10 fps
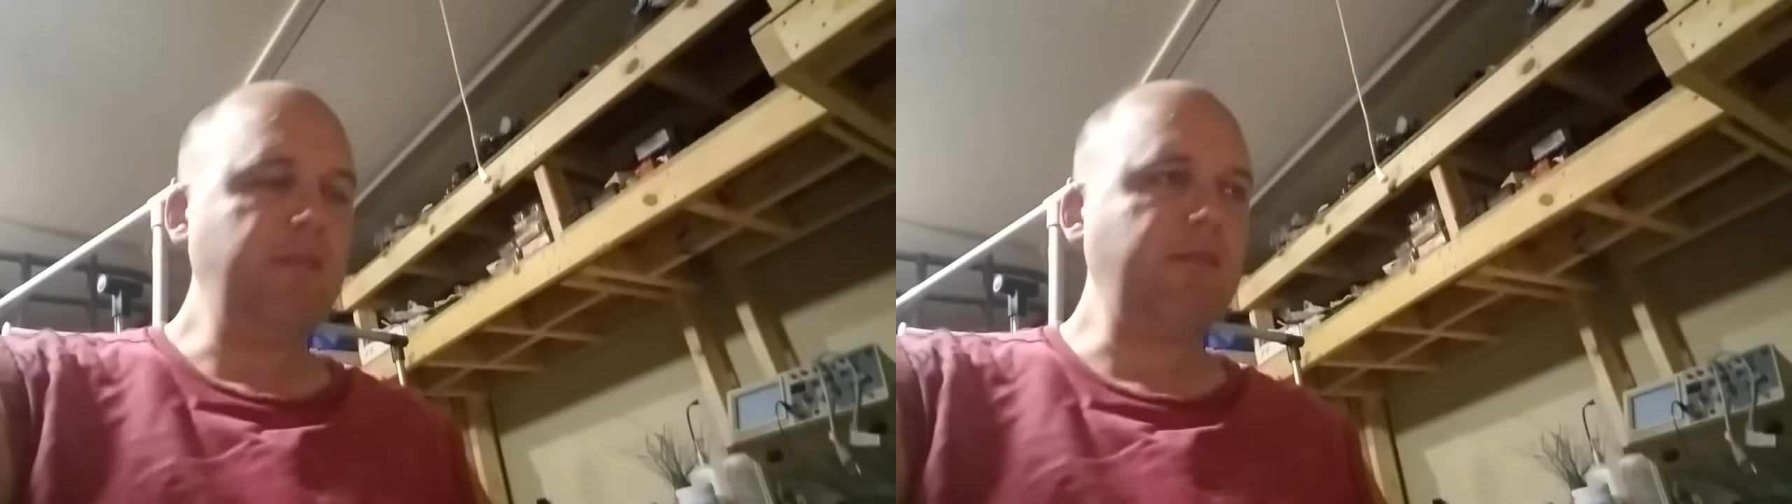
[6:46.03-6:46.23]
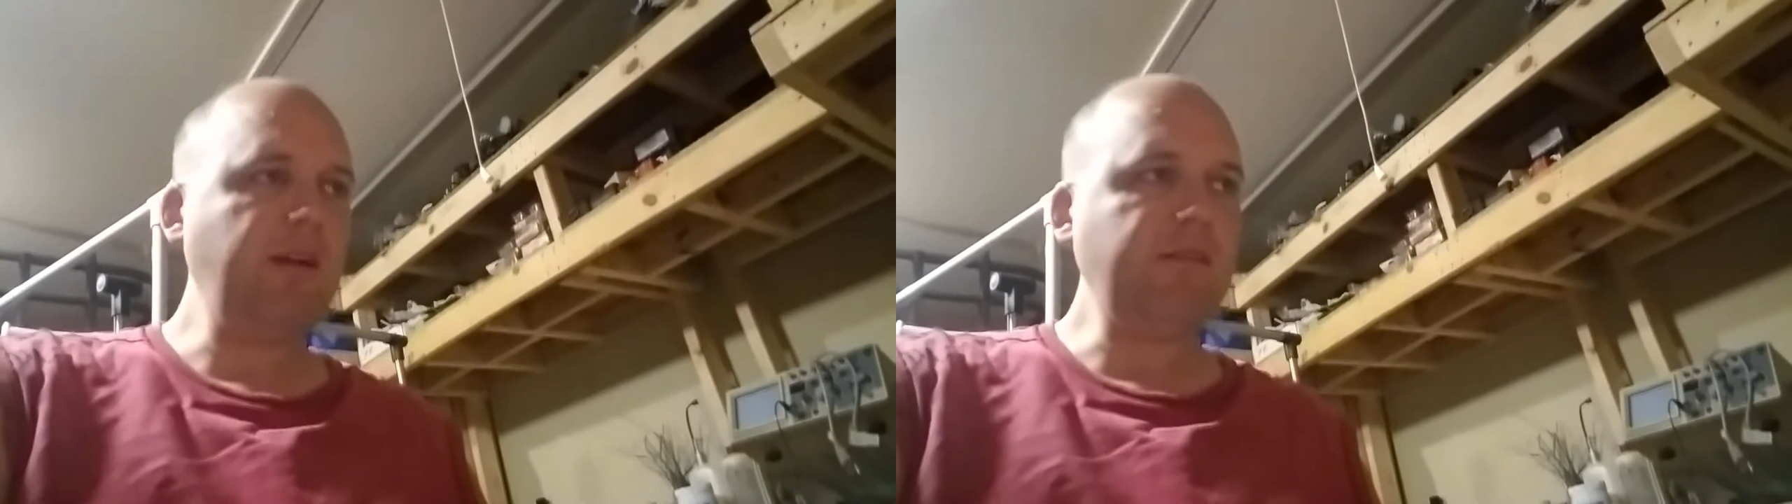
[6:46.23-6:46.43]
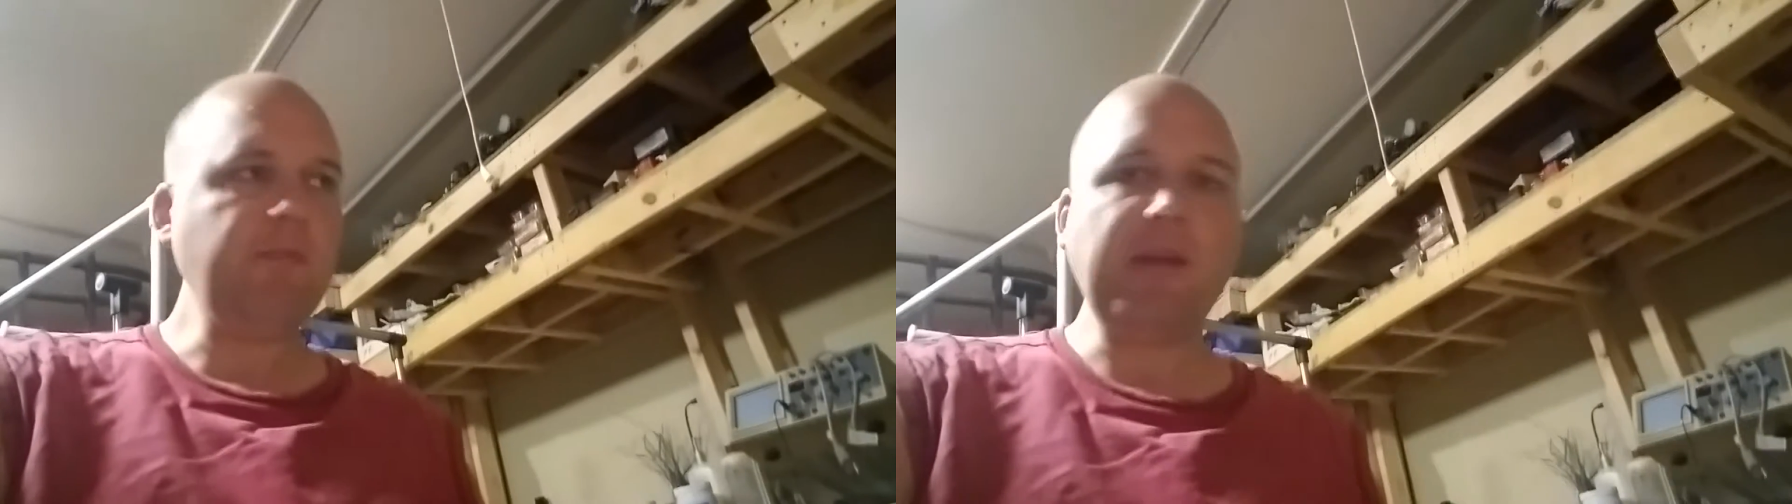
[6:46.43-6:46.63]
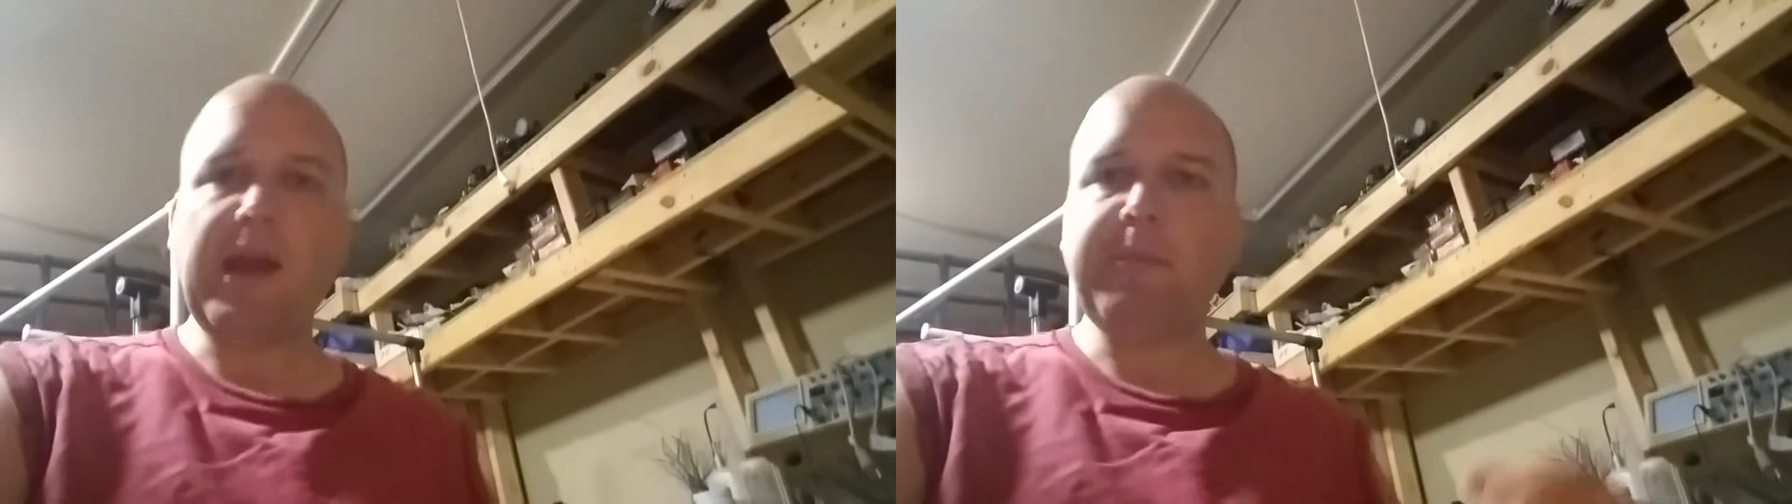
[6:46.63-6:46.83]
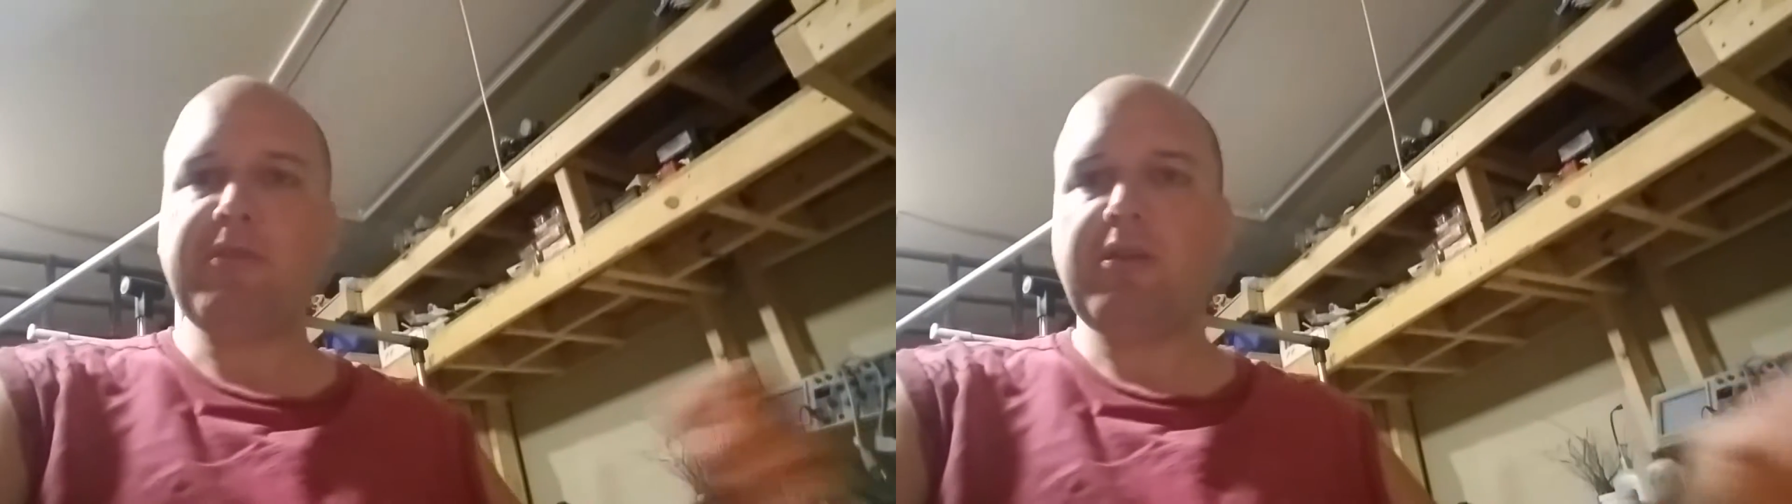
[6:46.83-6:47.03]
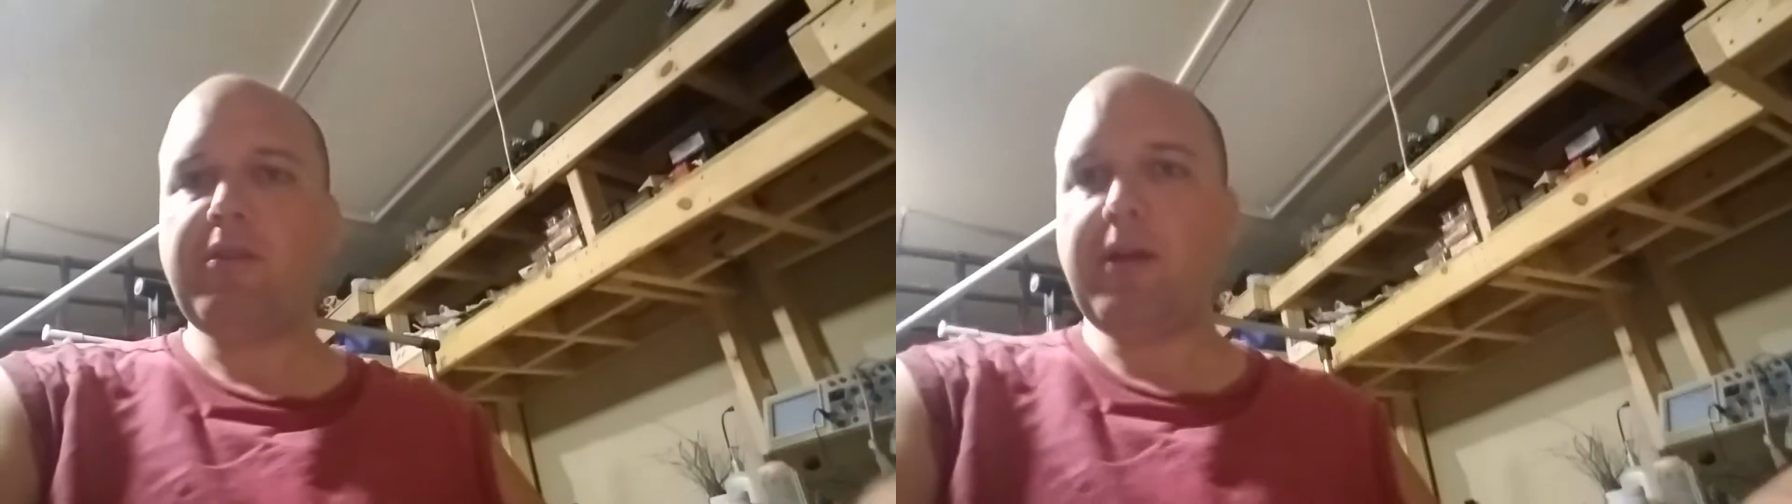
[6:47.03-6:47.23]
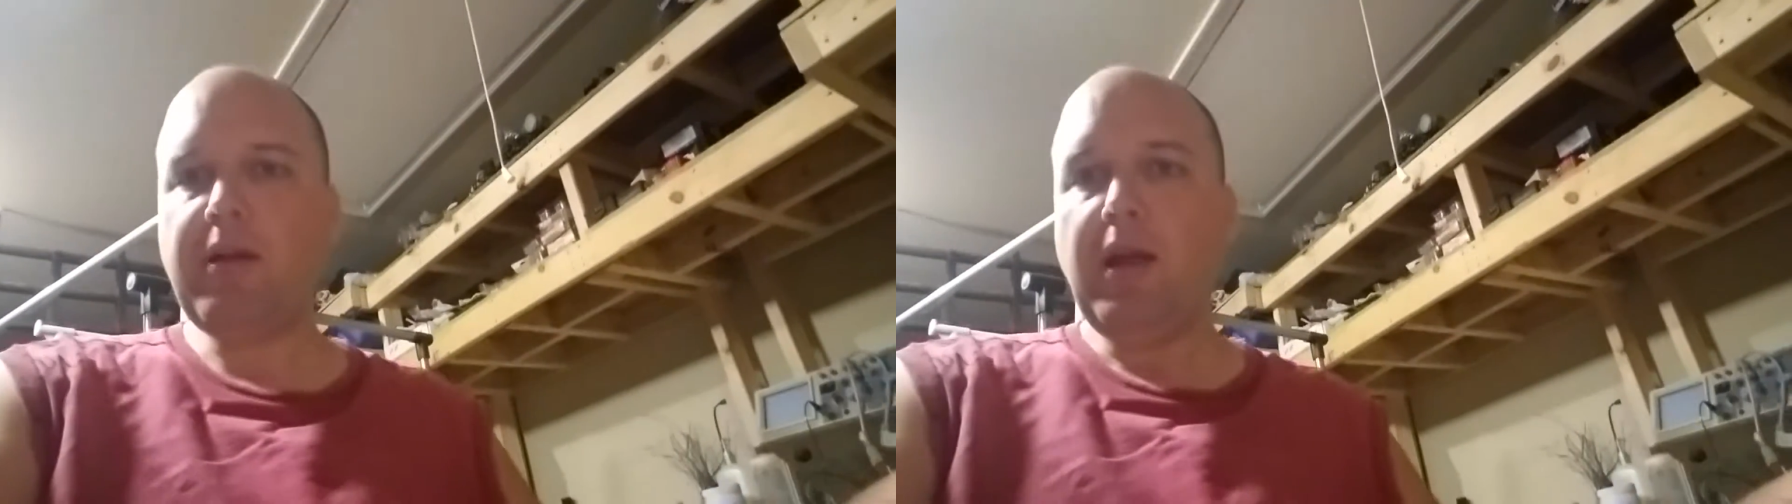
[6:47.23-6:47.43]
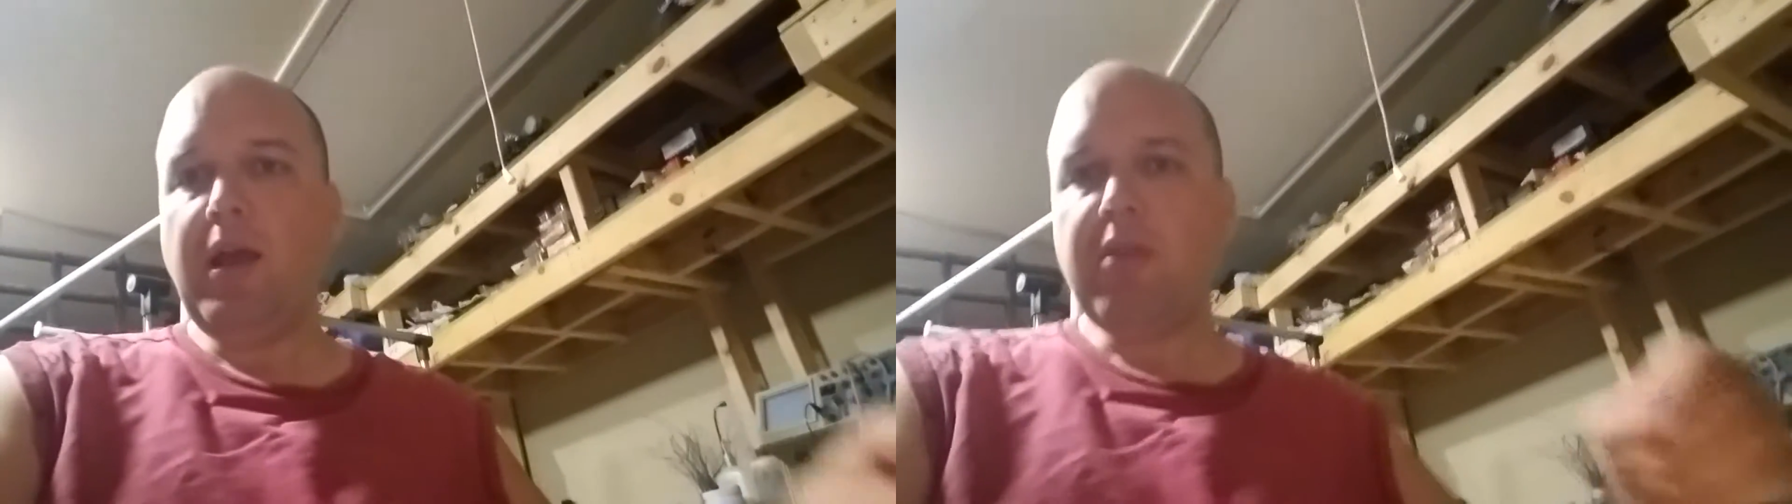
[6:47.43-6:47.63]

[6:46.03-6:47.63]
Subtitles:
got some gaps under there.